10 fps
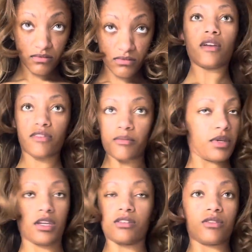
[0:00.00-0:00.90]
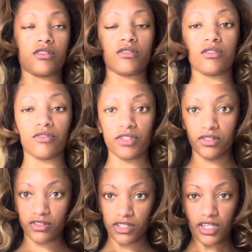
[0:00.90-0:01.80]
I have the band on so it
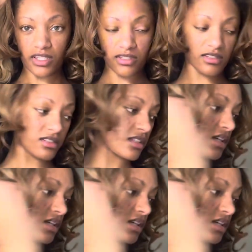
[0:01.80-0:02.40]
feels less,